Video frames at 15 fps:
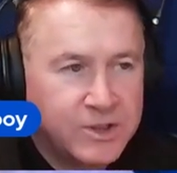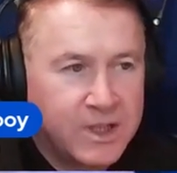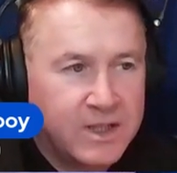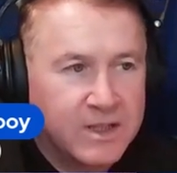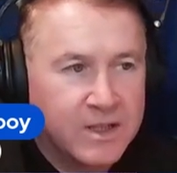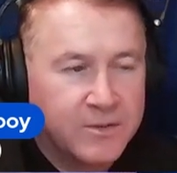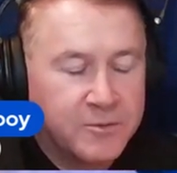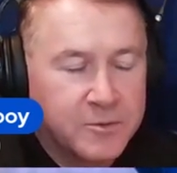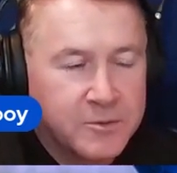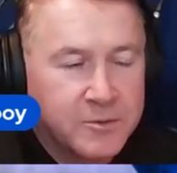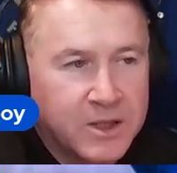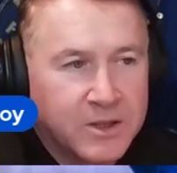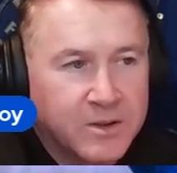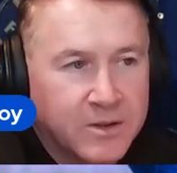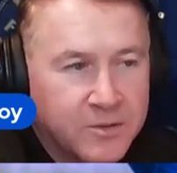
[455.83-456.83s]

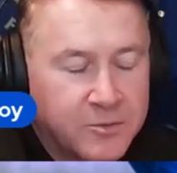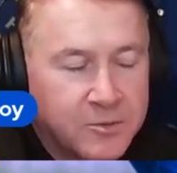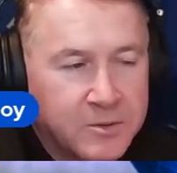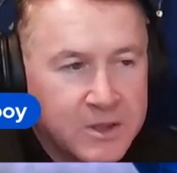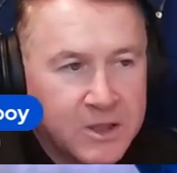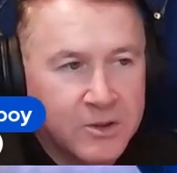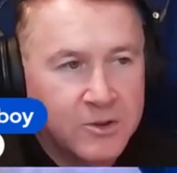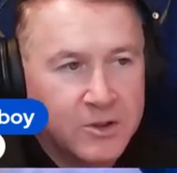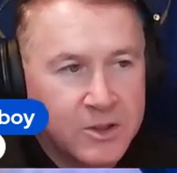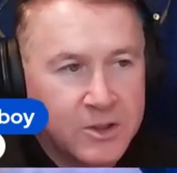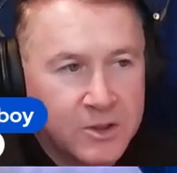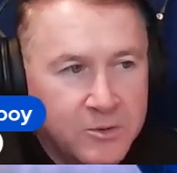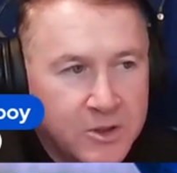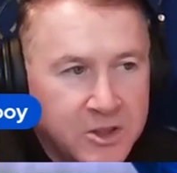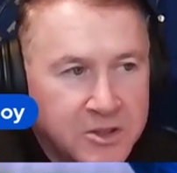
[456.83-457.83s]
If we'd have got
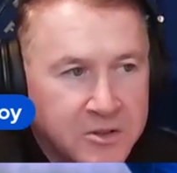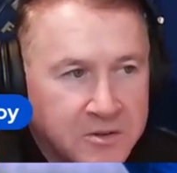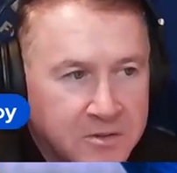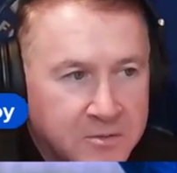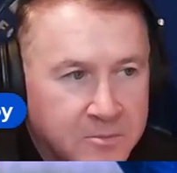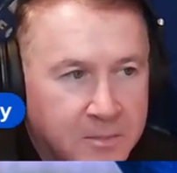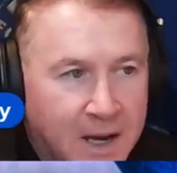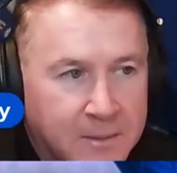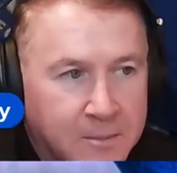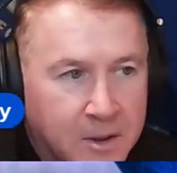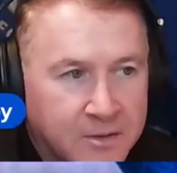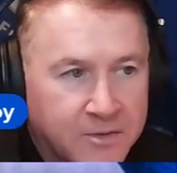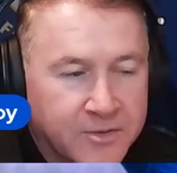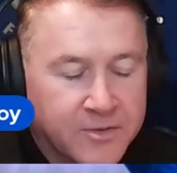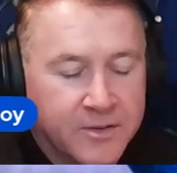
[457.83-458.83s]
the Willow
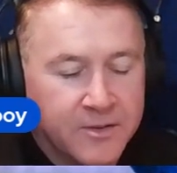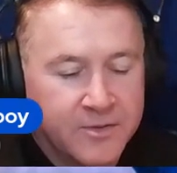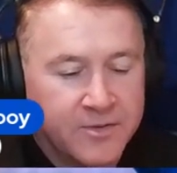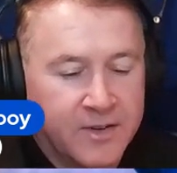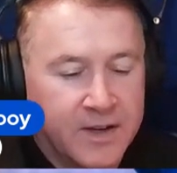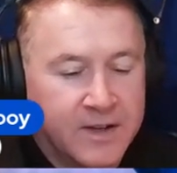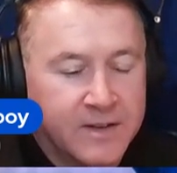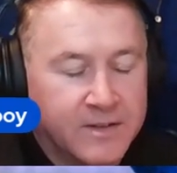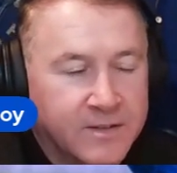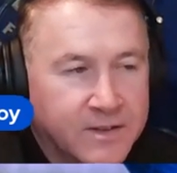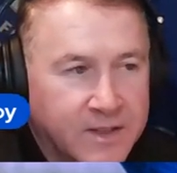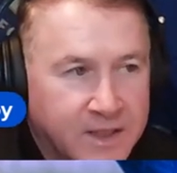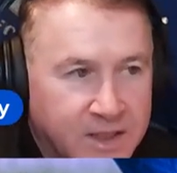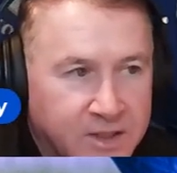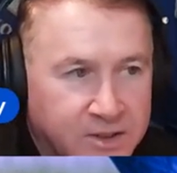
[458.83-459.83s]
Mammoth fit,
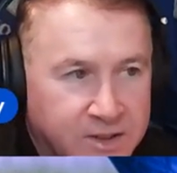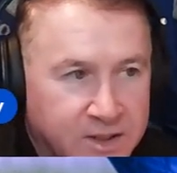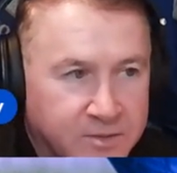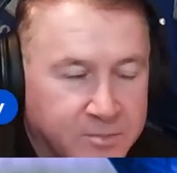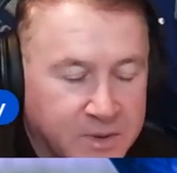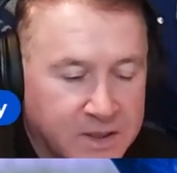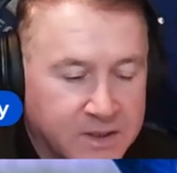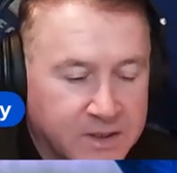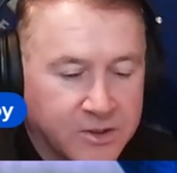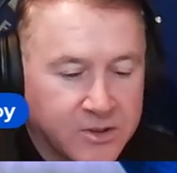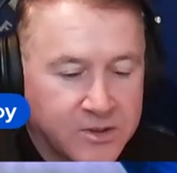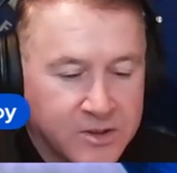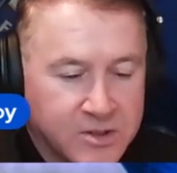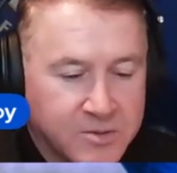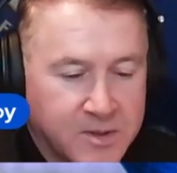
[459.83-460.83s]
he could have been
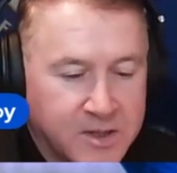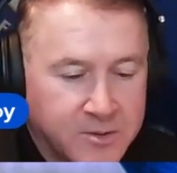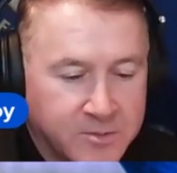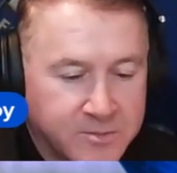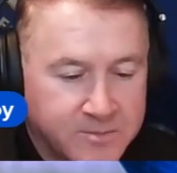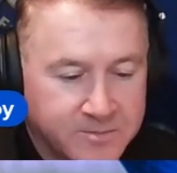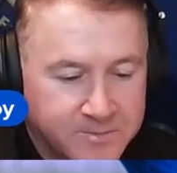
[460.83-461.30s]
good as well.